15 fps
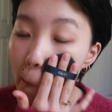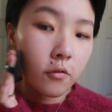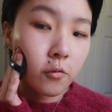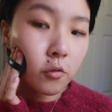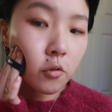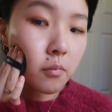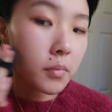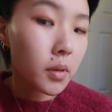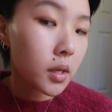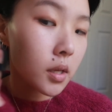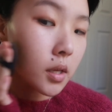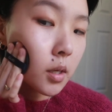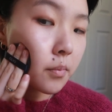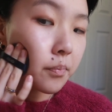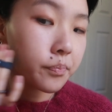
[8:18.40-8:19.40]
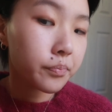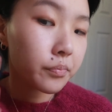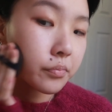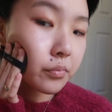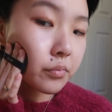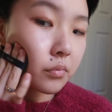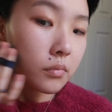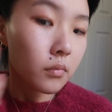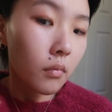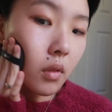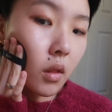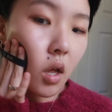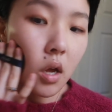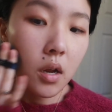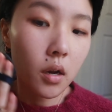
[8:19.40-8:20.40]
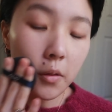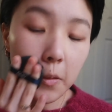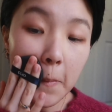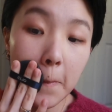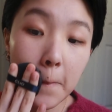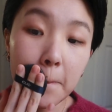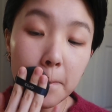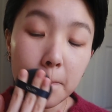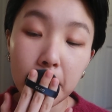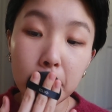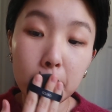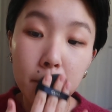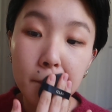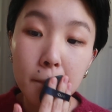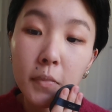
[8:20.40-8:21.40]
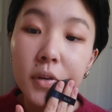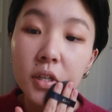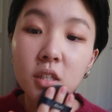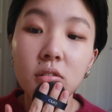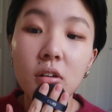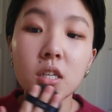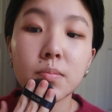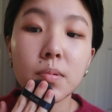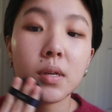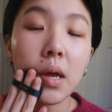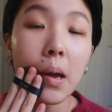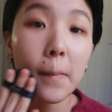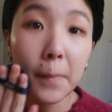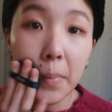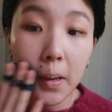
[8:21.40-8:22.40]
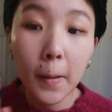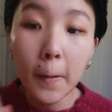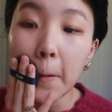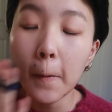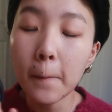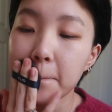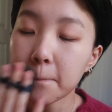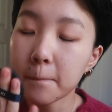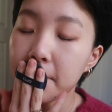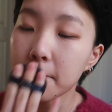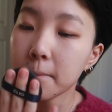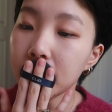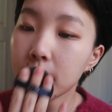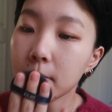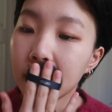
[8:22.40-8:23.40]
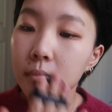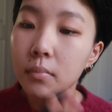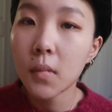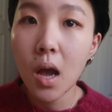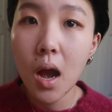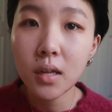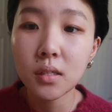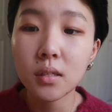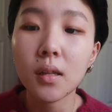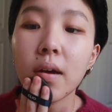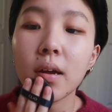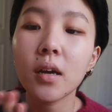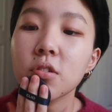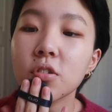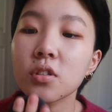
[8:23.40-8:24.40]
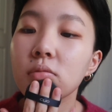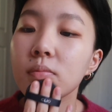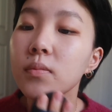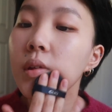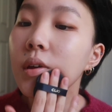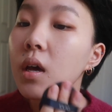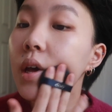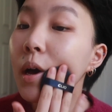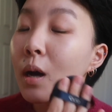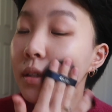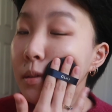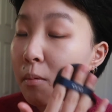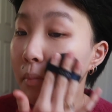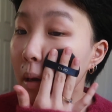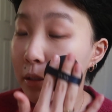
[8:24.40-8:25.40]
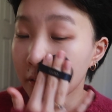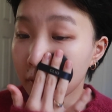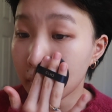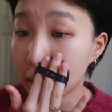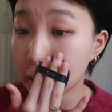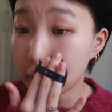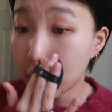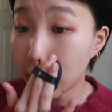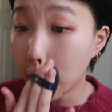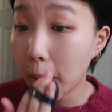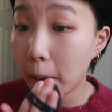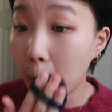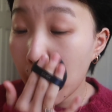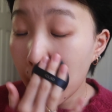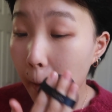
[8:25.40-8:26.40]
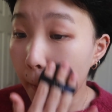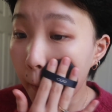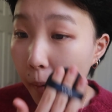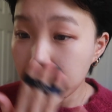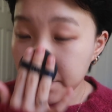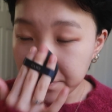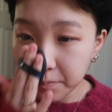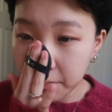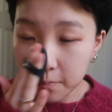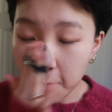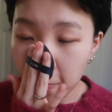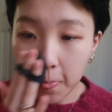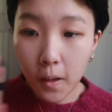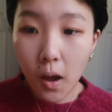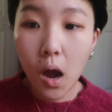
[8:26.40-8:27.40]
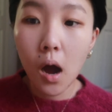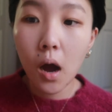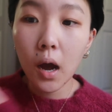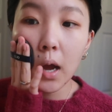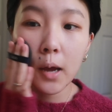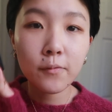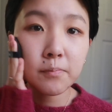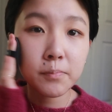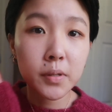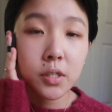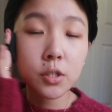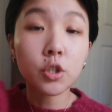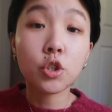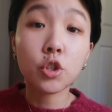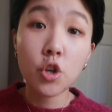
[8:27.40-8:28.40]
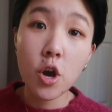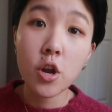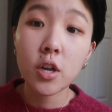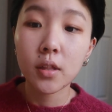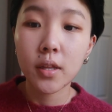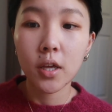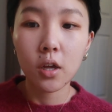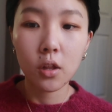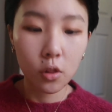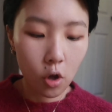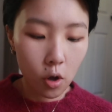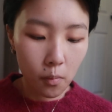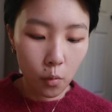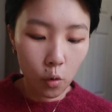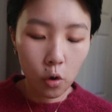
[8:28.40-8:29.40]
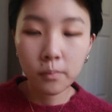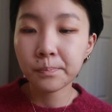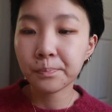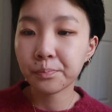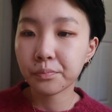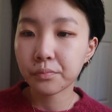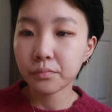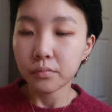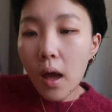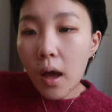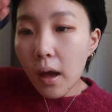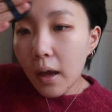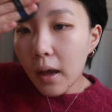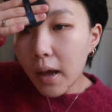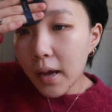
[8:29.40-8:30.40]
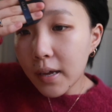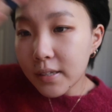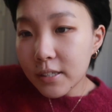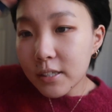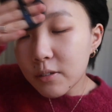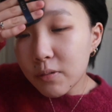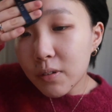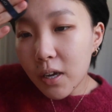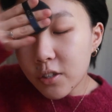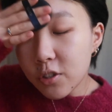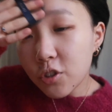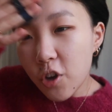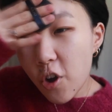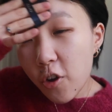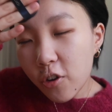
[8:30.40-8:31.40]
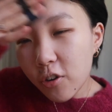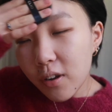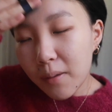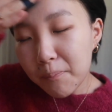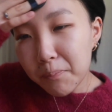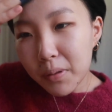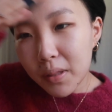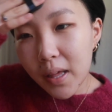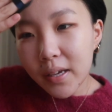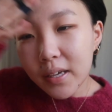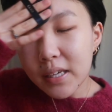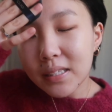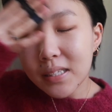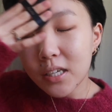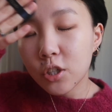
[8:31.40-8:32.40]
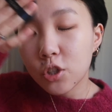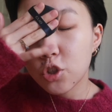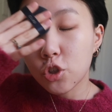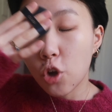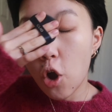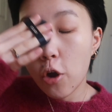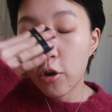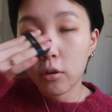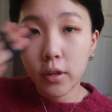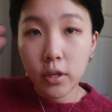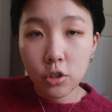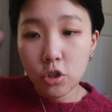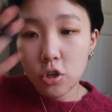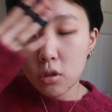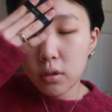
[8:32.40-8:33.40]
For me, nothing much has been happening. Oh, that's a lie, actually. That's a massive, massive lie. I've been journaling a lot more. And when I journal, but like, it's like journaling.